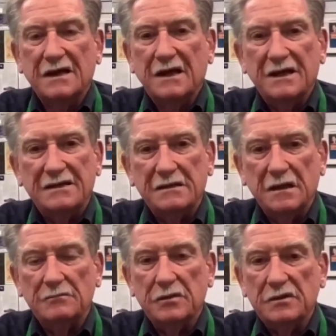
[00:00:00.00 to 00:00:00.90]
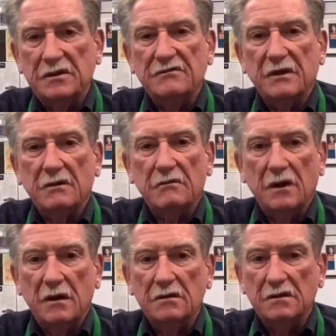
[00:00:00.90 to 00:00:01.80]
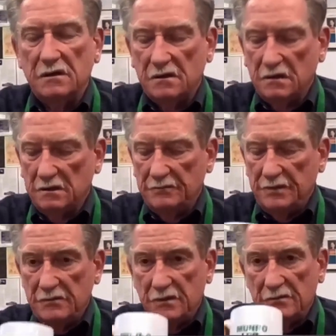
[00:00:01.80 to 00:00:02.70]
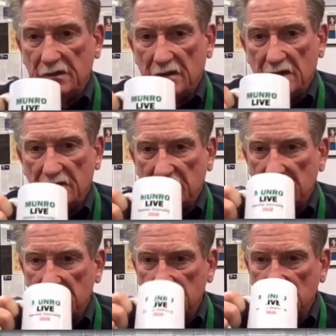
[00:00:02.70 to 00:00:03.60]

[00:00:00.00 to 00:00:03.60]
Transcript: I cannot believe how ugly a B M W i three is.